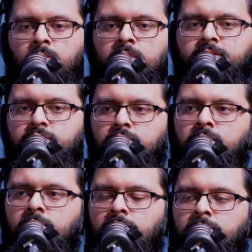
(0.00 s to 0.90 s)
what's
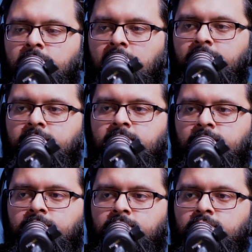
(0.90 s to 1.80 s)
your narrative?
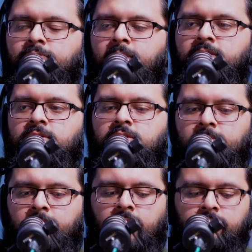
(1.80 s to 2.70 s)
What's your message
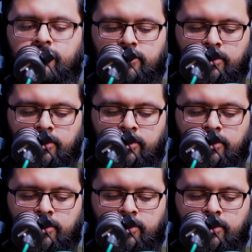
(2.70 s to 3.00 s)
about